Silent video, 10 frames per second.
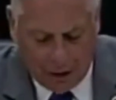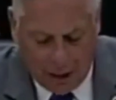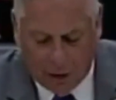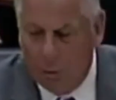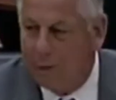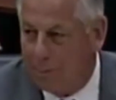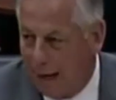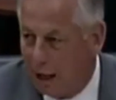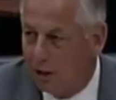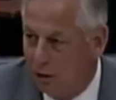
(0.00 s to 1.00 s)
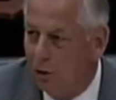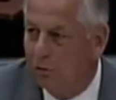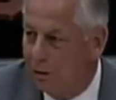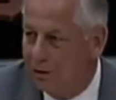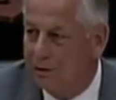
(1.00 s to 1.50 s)
our wind power
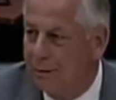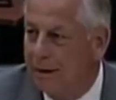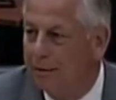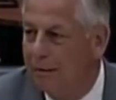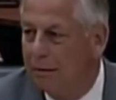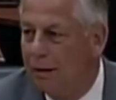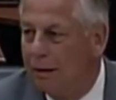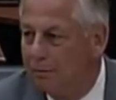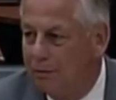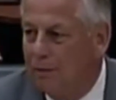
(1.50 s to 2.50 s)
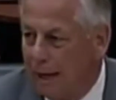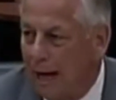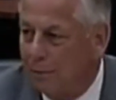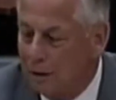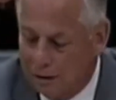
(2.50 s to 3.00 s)
growth, which has been
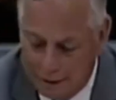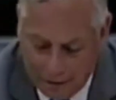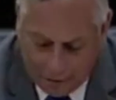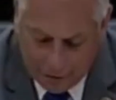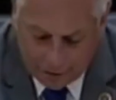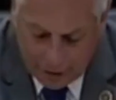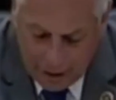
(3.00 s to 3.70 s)
phenomenal in Texas,